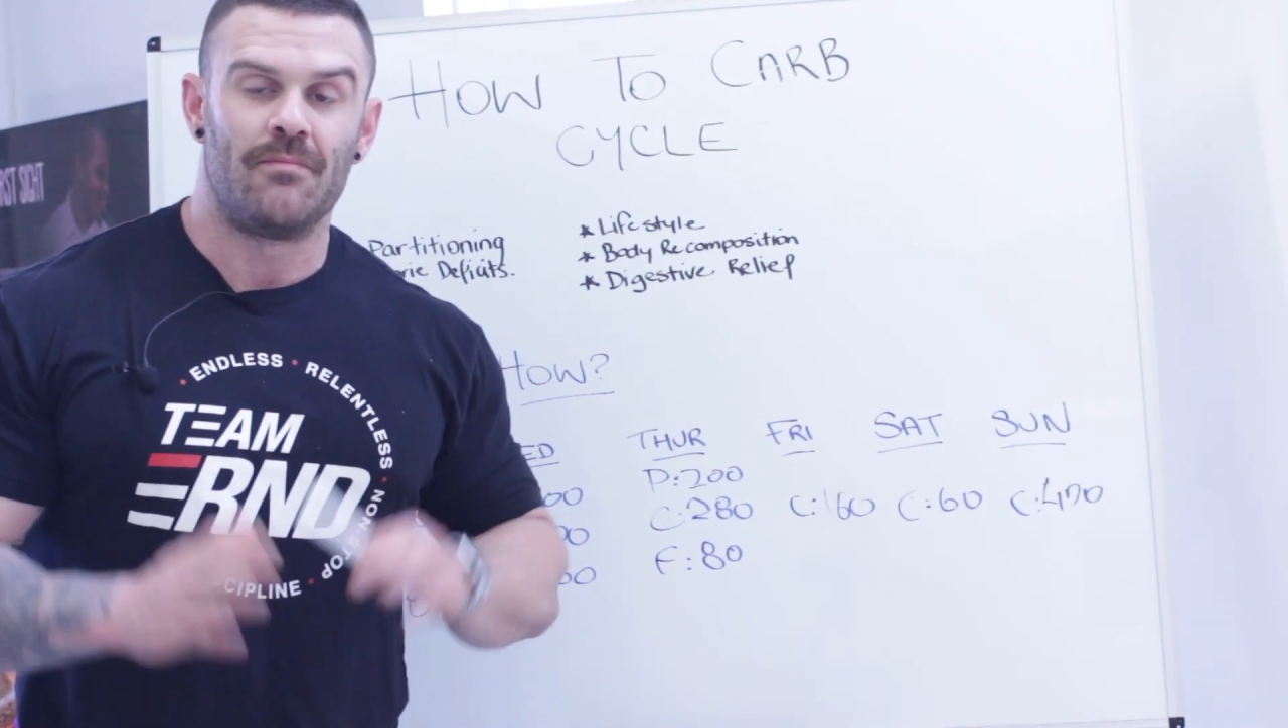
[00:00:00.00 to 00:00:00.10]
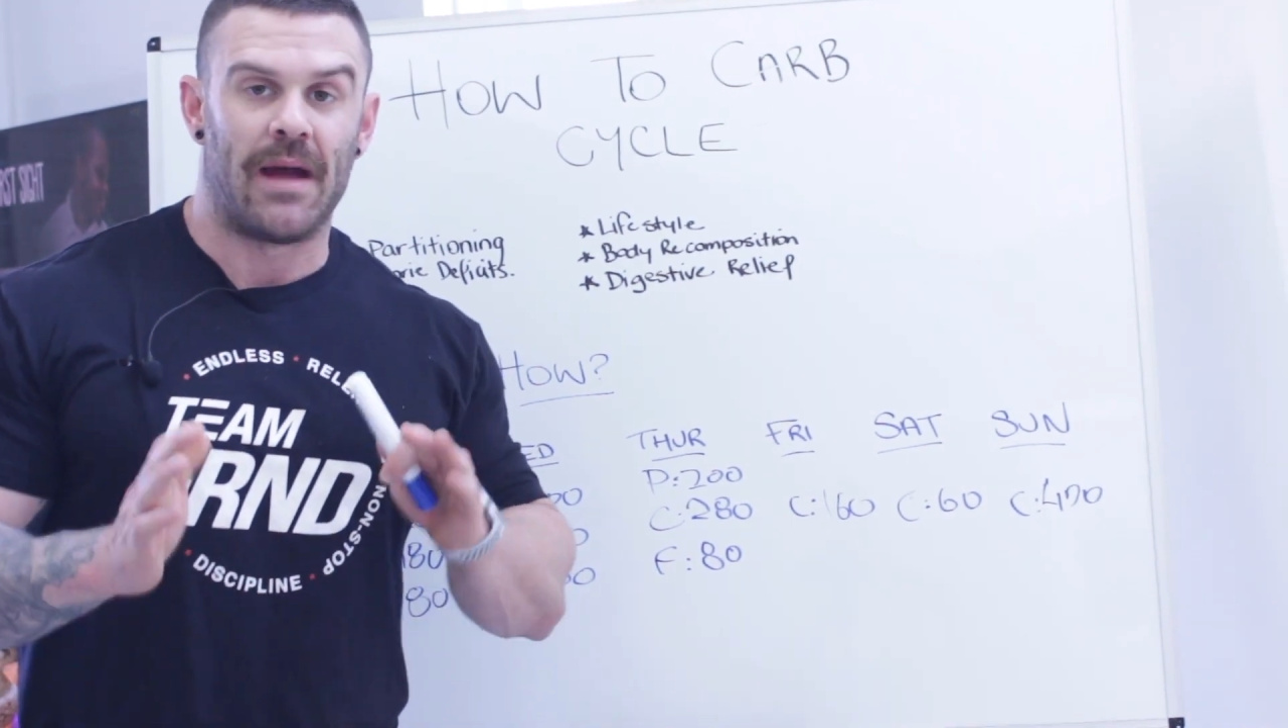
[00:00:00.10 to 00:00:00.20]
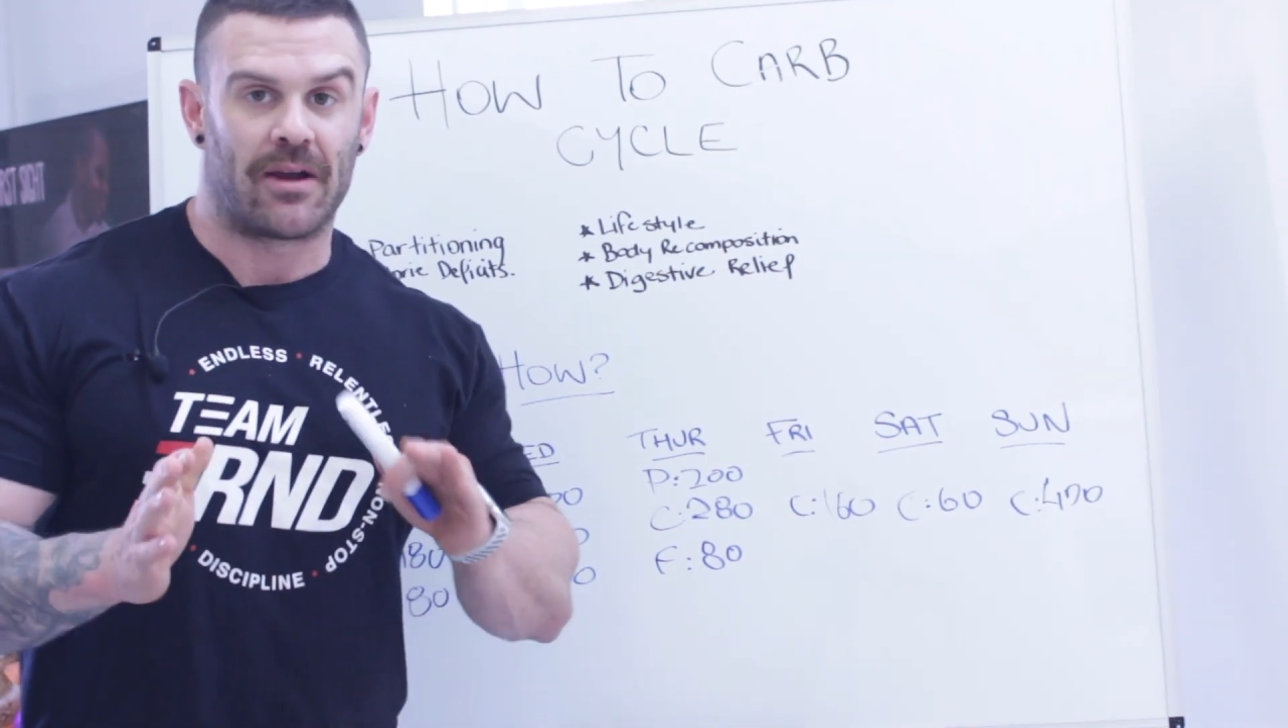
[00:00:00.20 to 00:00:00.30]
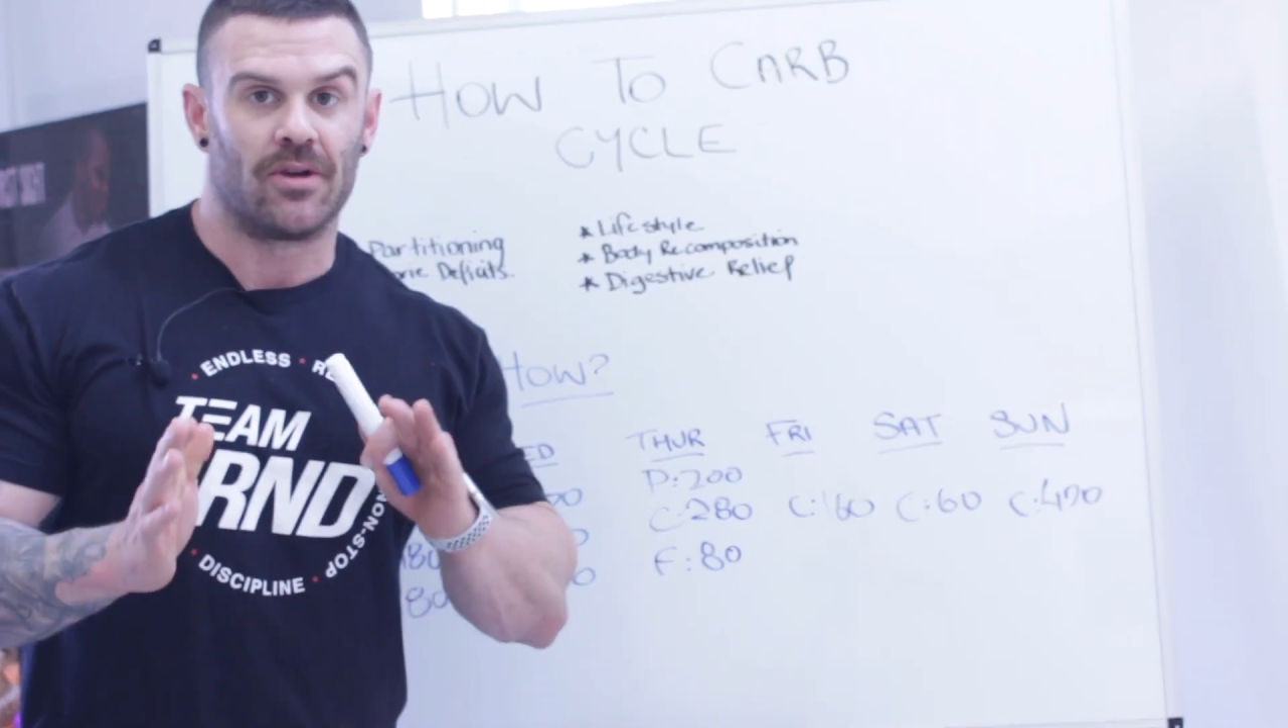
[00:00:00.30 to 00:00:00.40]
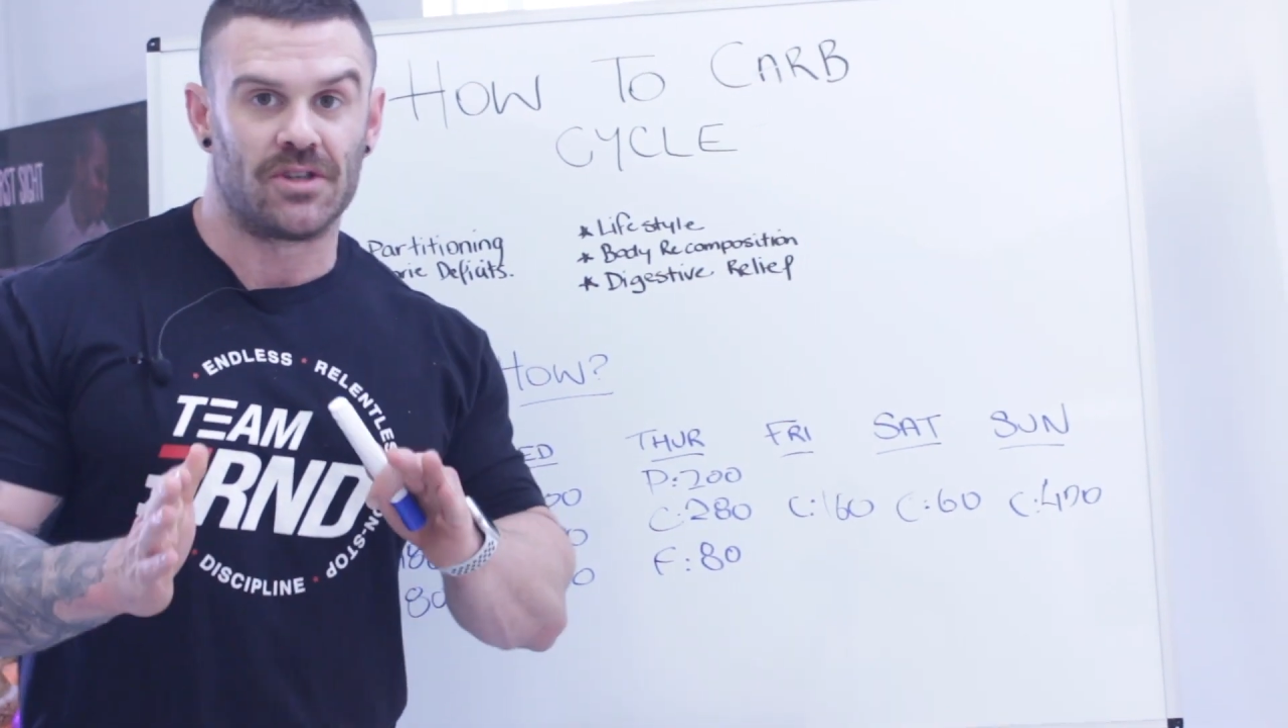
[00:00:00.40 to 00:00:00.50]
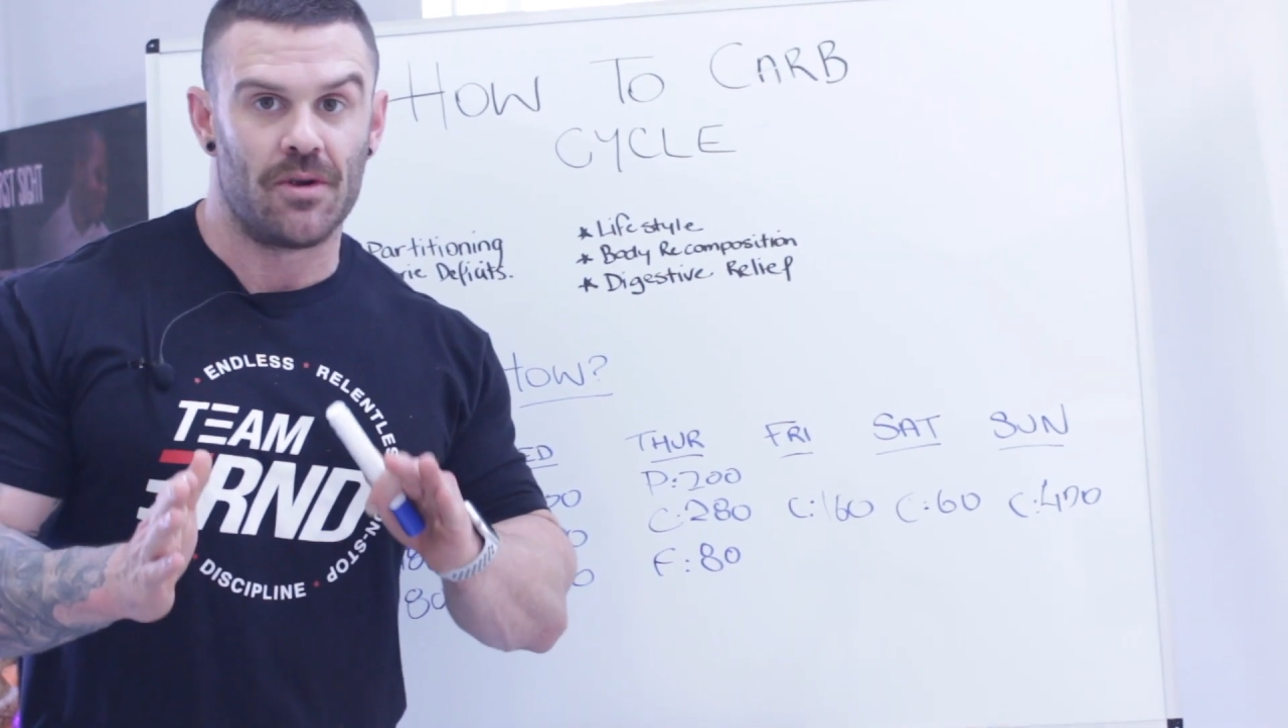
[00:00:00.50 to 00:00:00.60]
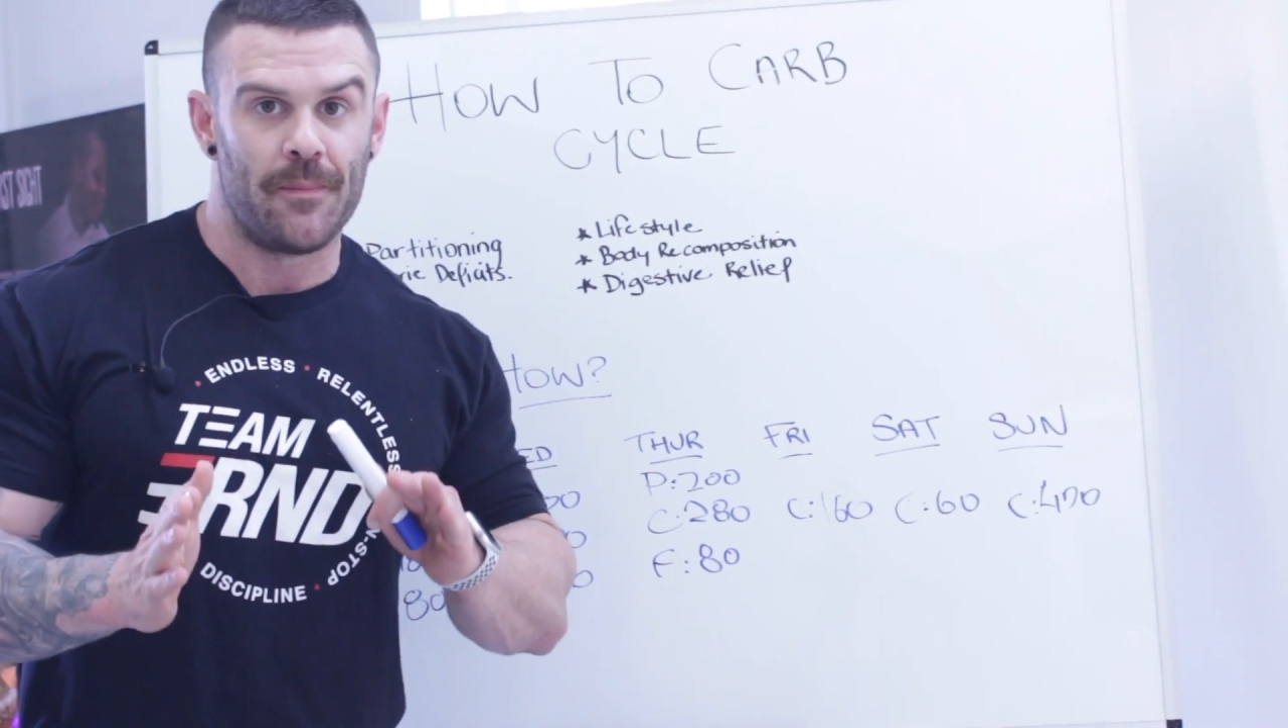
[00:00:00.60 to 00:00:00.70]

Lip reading: Macros are